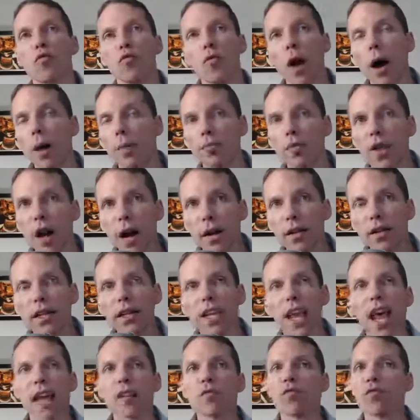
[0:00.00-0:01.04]

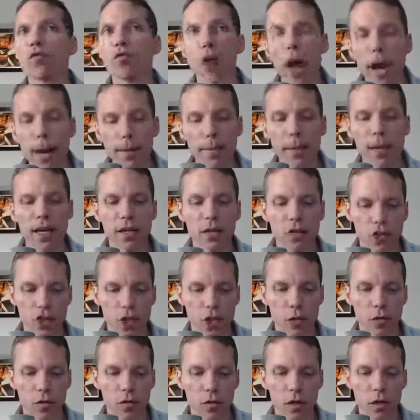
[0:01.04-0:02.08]
abducting and raping
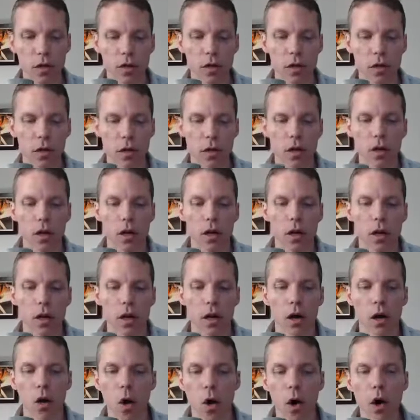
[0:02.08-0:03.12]
children
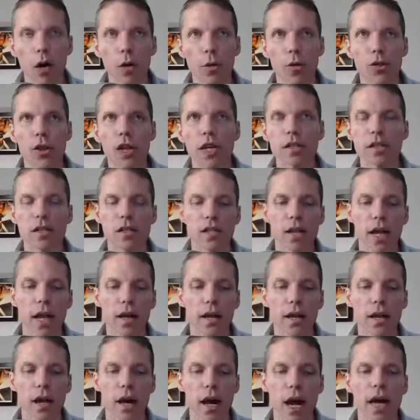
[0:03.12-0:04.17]
are all things
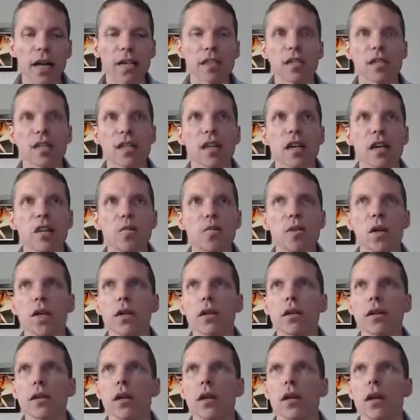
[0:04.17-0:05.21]
that ISIS has
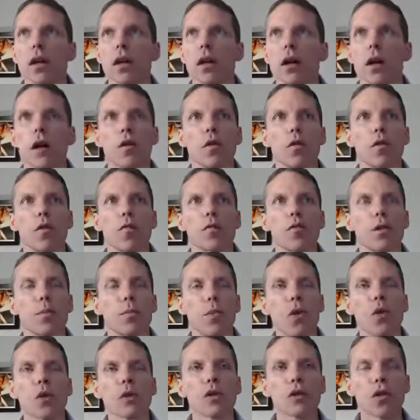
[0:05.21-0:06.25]
been
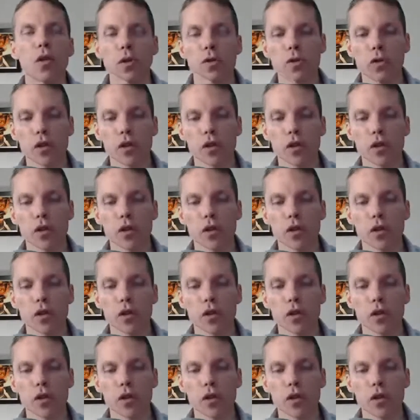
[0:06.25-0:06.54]
reported on